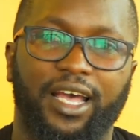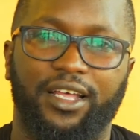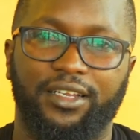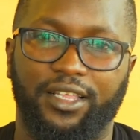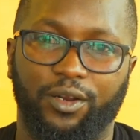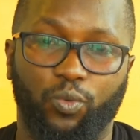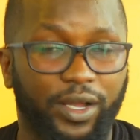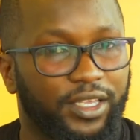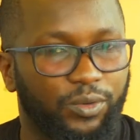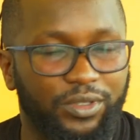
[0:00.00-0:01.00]
And then
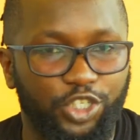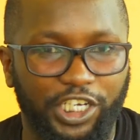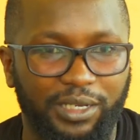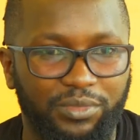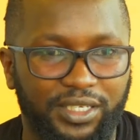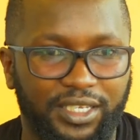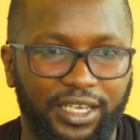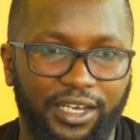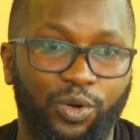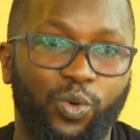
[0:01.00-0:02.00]
working with James
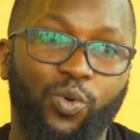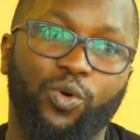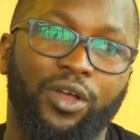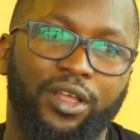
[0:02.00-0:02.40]
here, who